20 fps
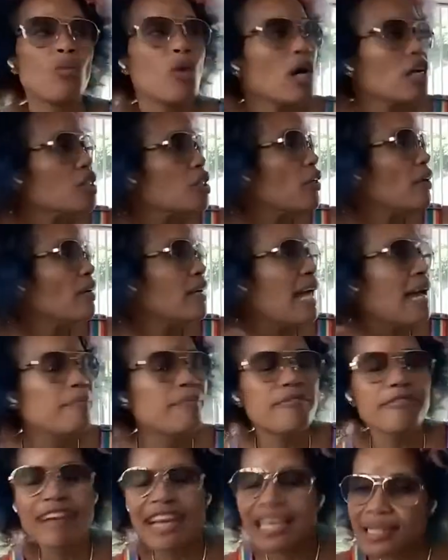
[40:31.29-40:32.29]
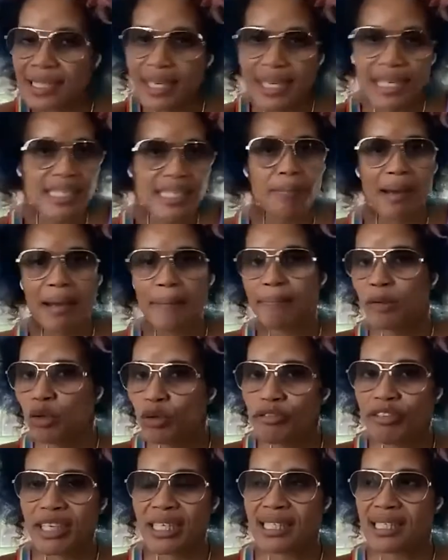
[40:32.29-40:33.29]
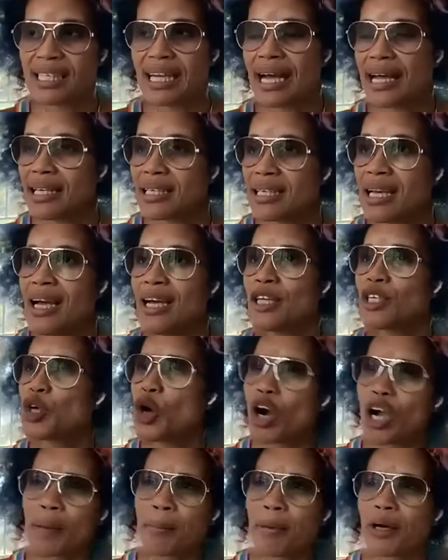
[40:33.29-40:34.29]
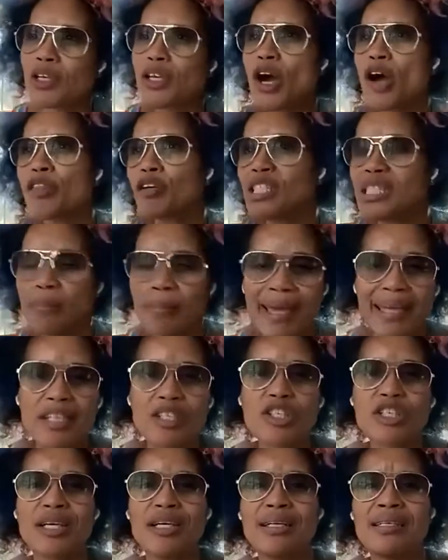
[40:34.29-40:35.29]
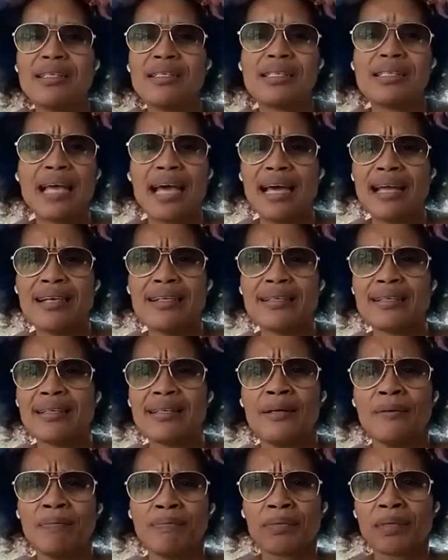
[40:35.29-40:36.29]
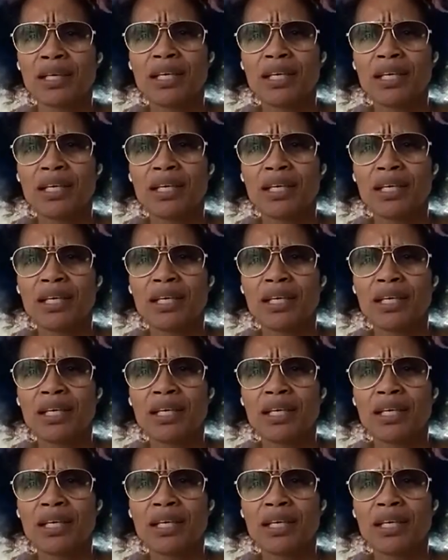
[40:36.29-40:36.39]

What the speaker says: I'm fascinated by movies that talk about other dimensions and,